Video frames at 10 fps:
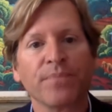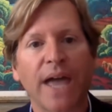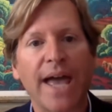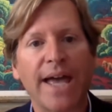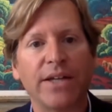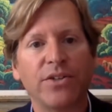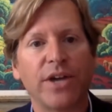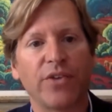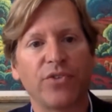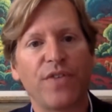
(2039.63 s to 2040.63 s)
And
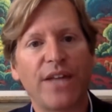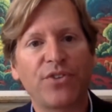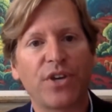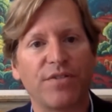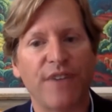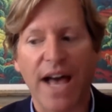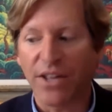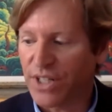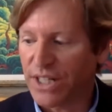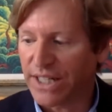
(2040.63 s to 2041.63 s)
so that's kind of
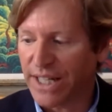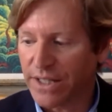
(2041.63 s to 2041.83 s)
fascinating.